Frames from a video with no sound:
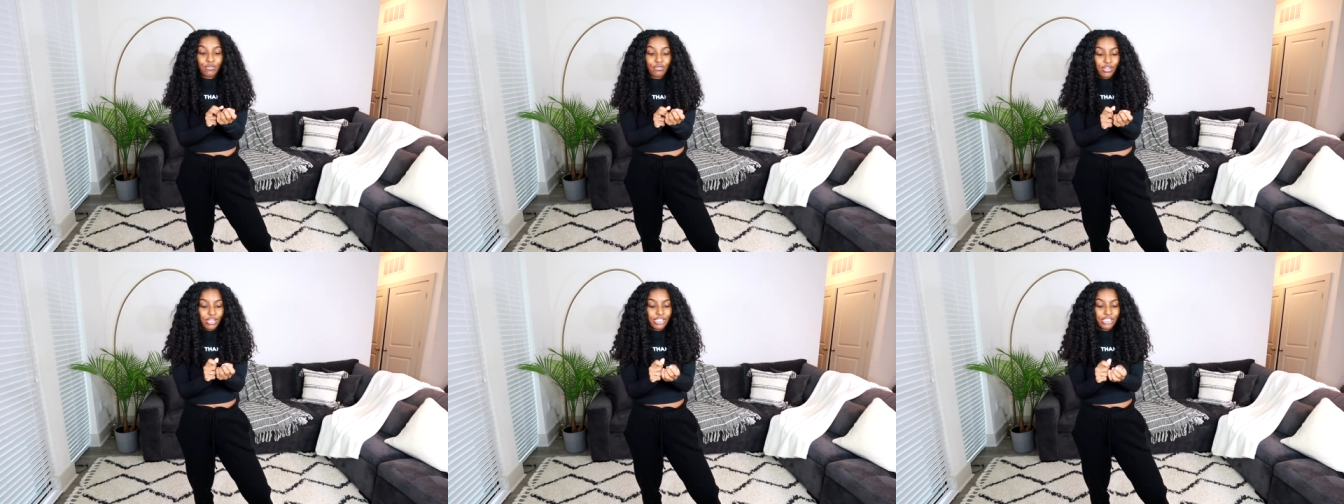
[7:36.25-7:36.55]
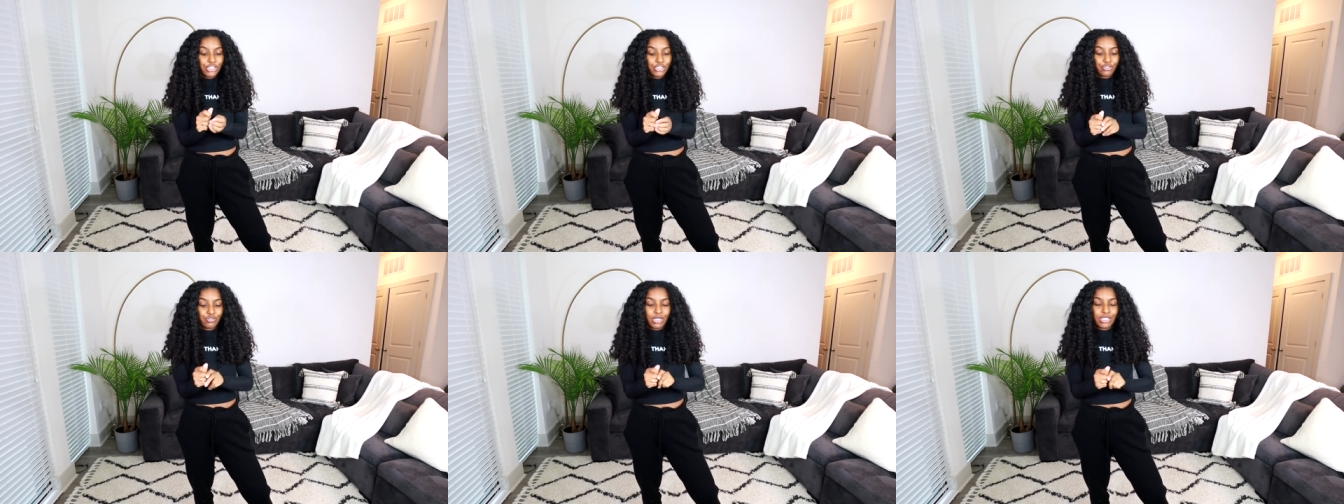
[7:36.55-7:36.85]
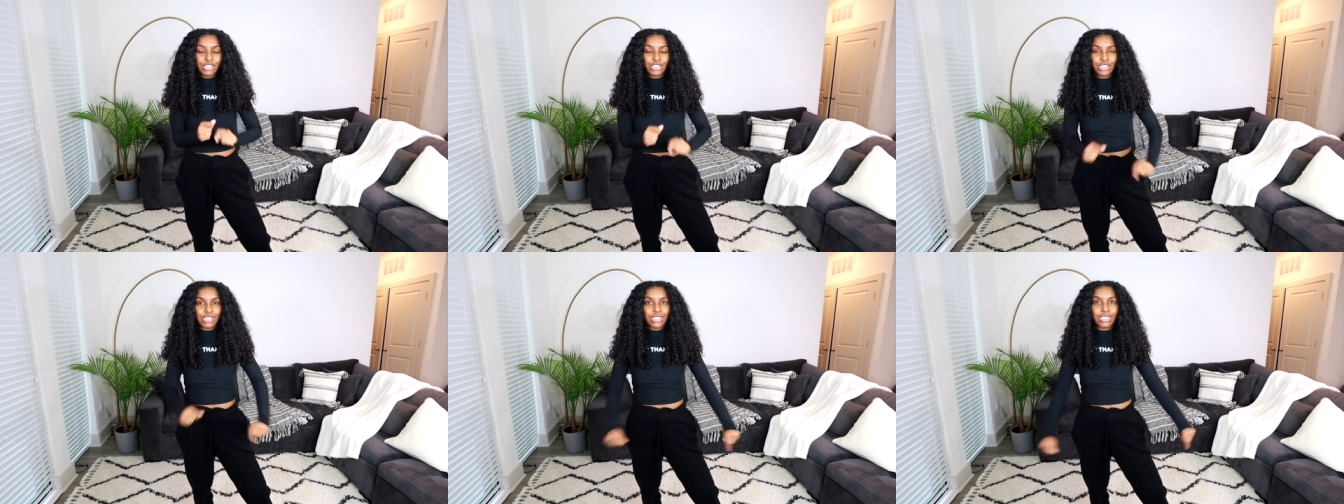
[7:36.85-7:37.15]
very
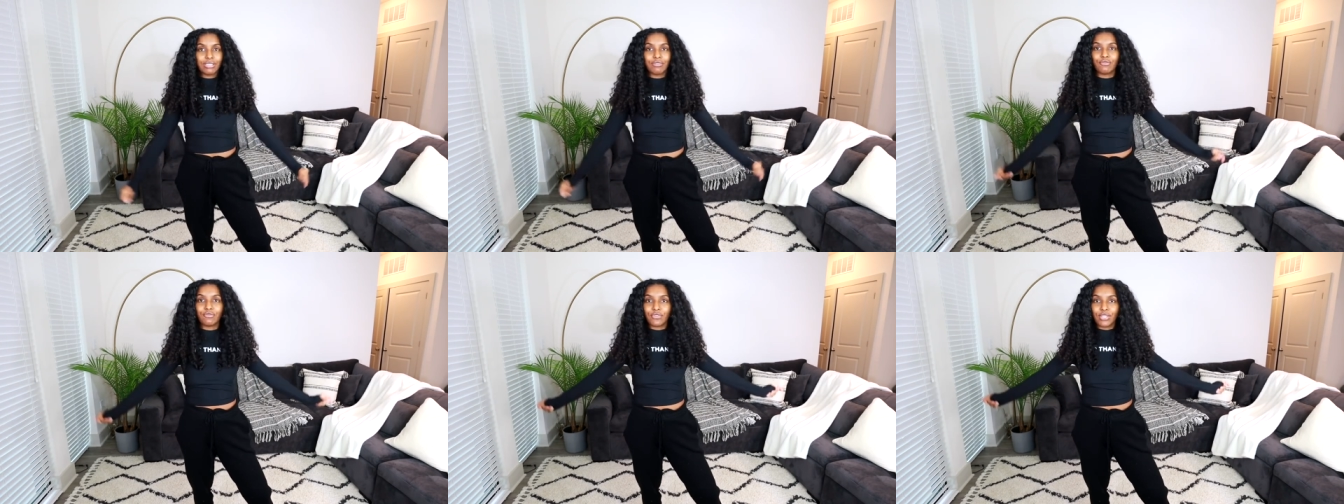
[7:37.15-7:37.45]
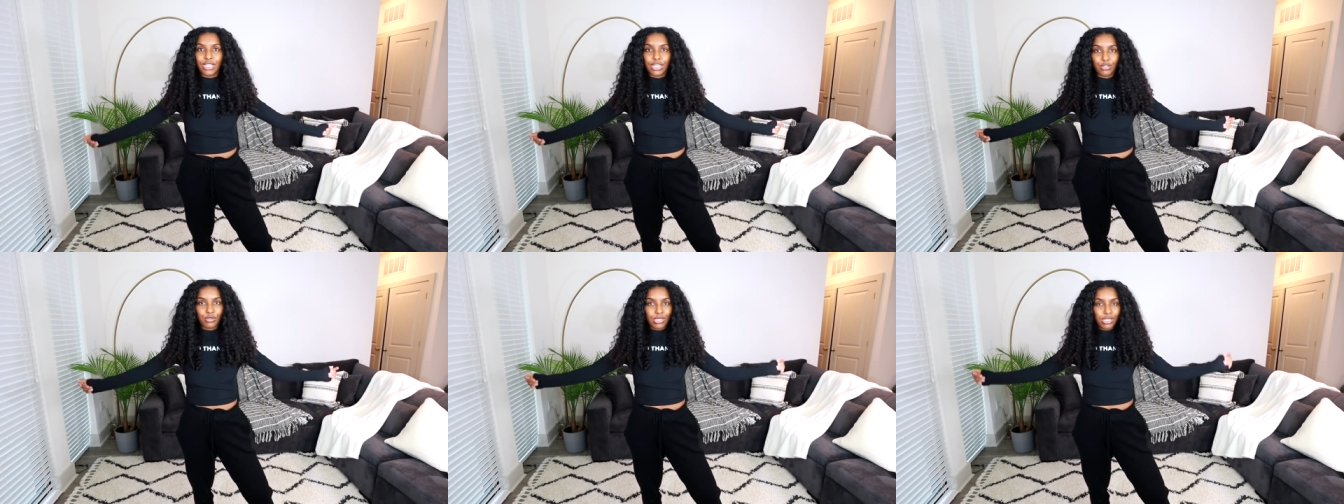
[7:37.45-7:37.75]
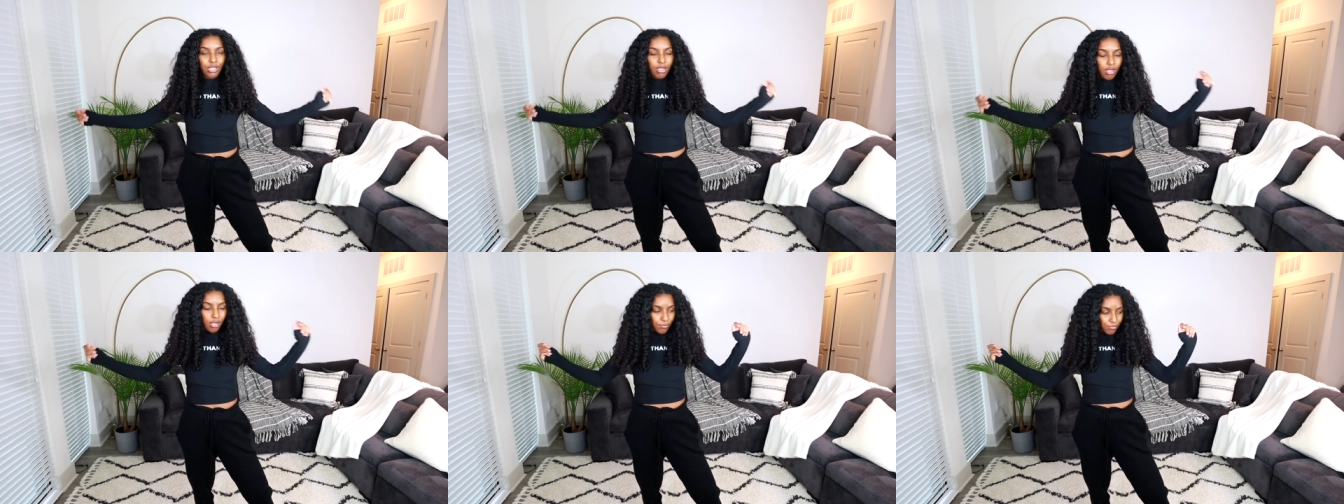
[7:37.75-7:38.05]
stretchy very
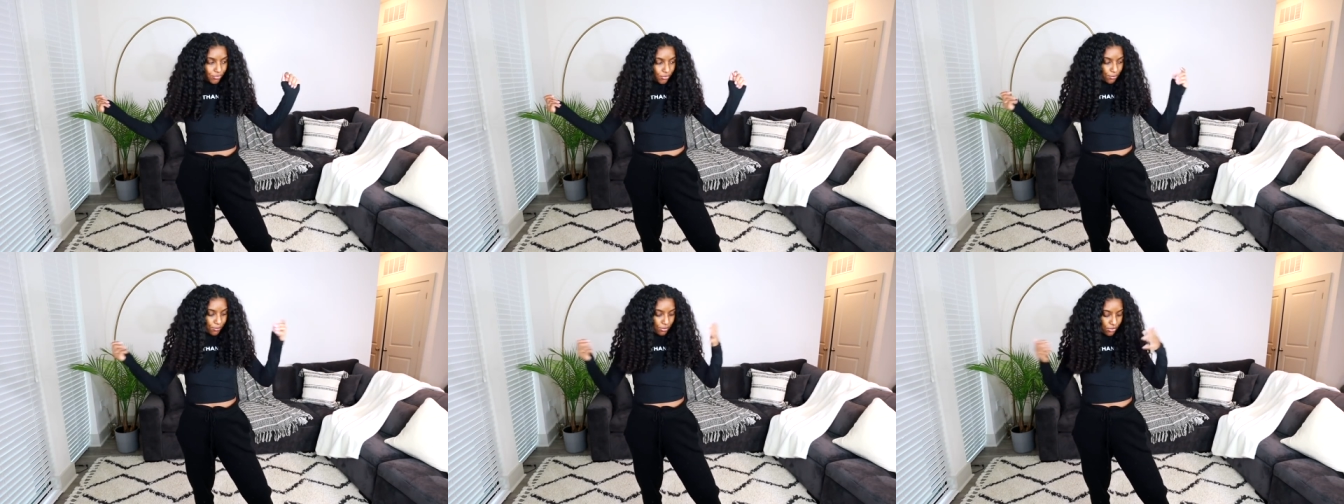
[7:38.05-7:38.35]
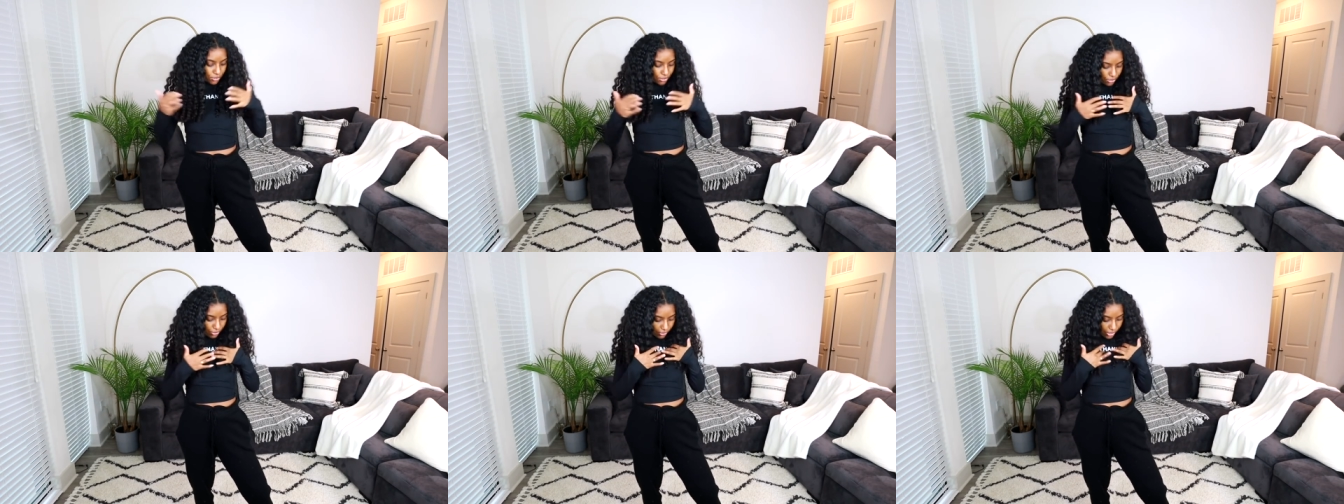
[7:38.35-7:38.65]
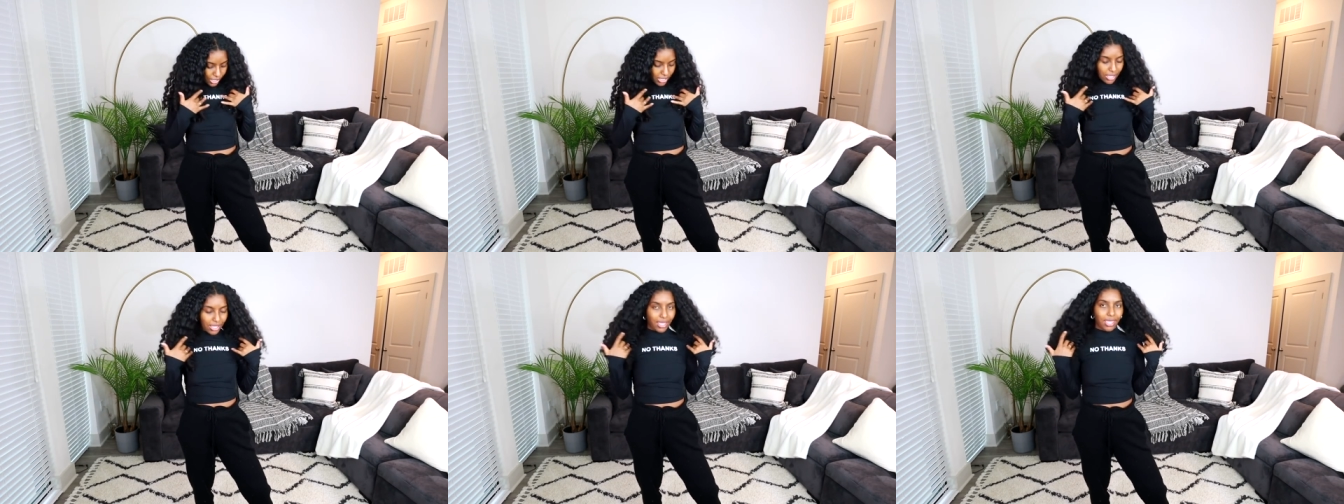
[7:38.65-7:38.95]
comfortable